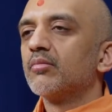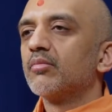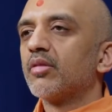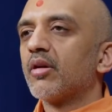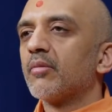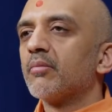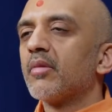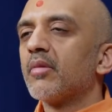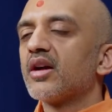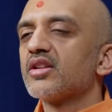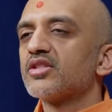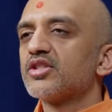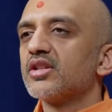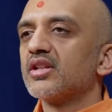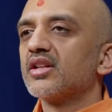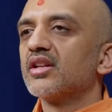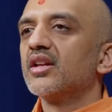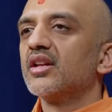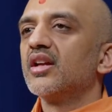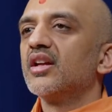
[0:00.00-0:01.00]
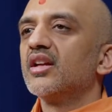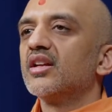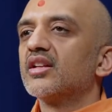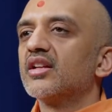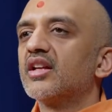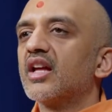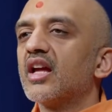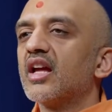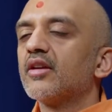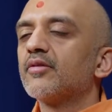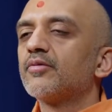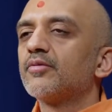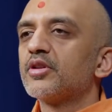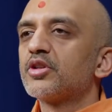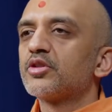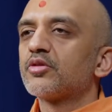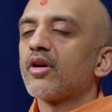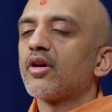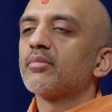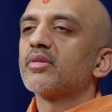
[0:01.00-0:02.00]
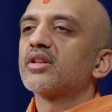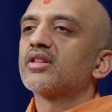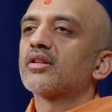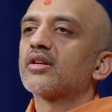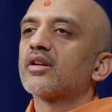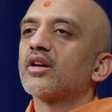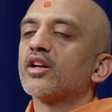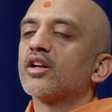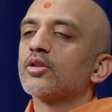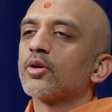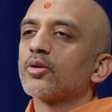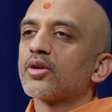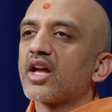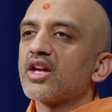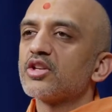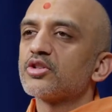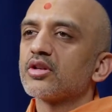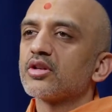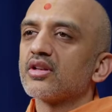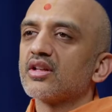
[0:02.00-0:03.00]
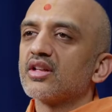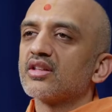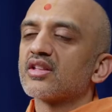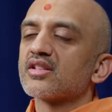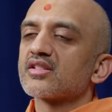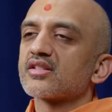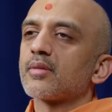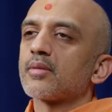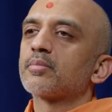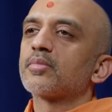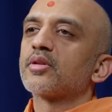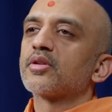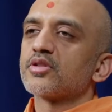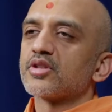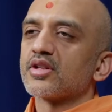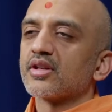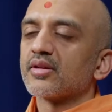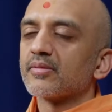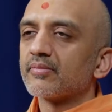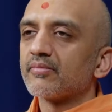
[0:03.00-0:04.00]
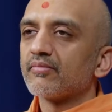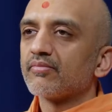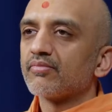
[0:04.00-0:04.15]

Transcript: Brahmaji gave Vishwamitra a location in the Saptarshi.